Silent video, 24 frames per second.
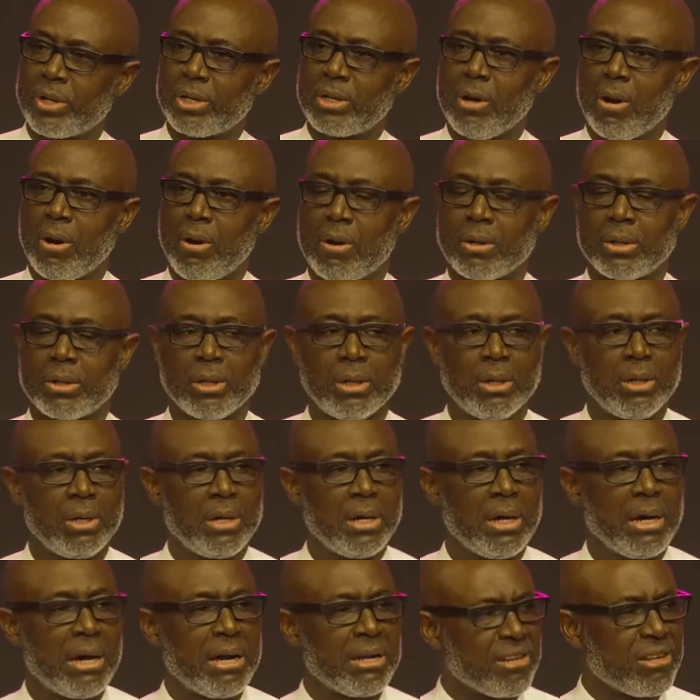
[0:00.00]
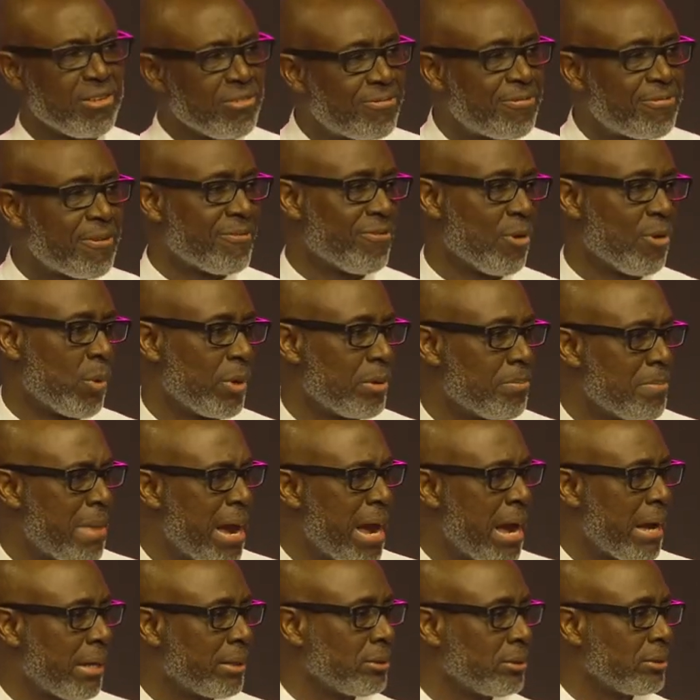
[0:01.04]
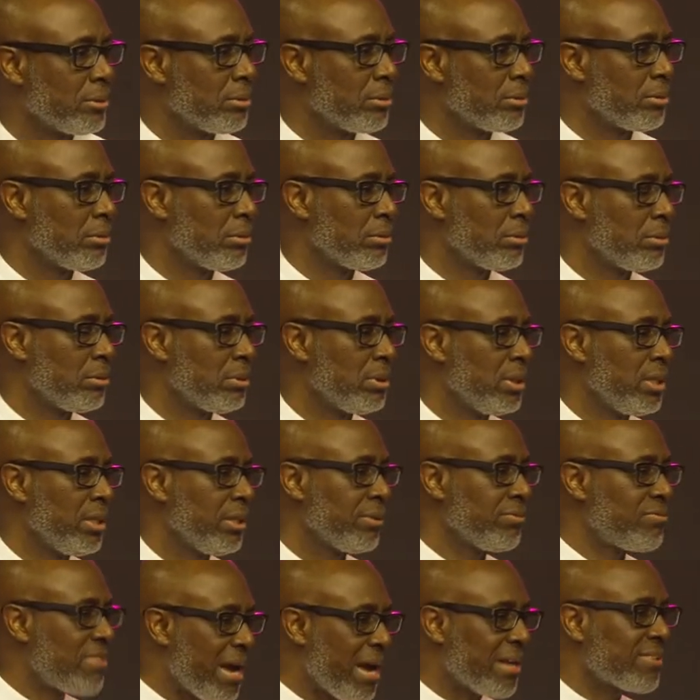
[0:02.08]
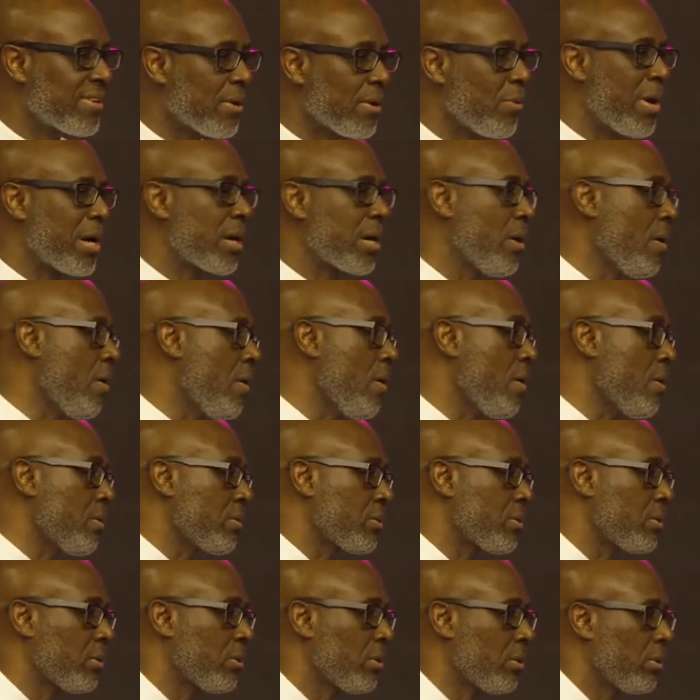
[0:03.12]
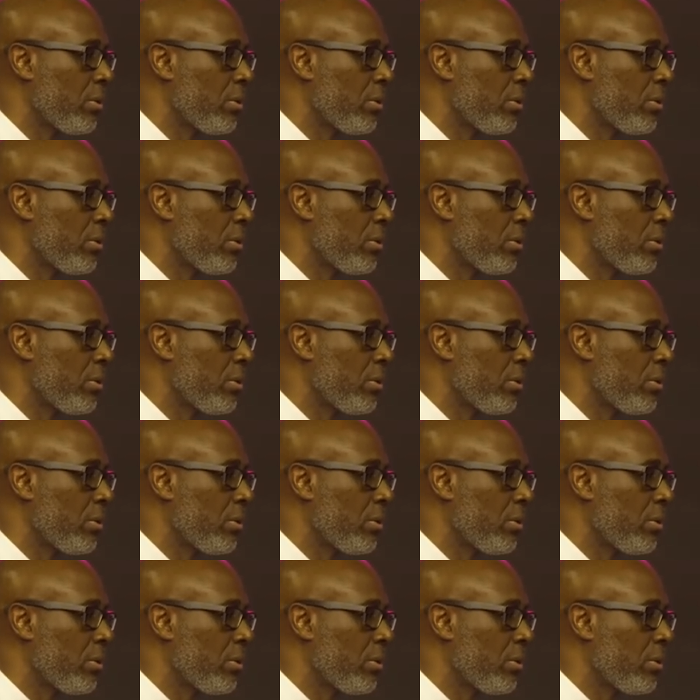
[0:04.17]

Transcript: with God and in favor with man. That's our God.